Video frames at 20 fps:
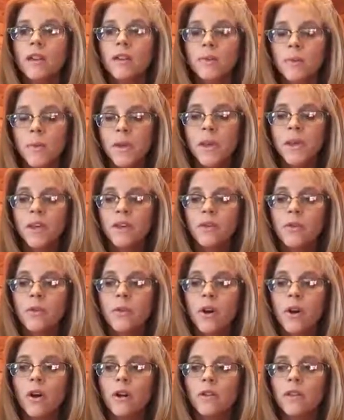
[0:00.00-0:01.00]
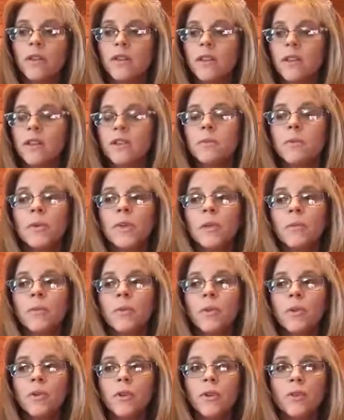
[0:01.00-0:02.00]
speaking to her heart that these
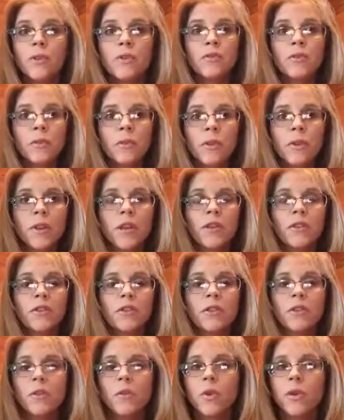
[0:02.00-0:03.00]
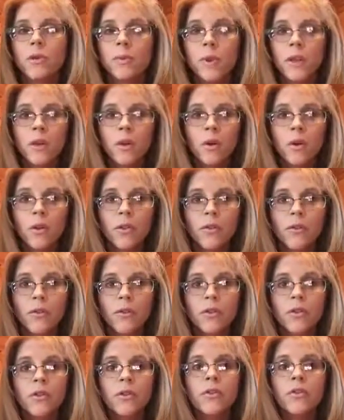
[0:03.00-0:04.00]
people in the tribulation are going to be going
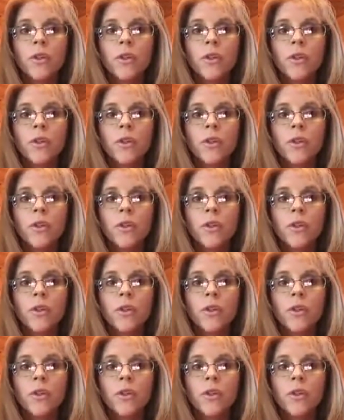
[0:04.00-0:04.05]
through the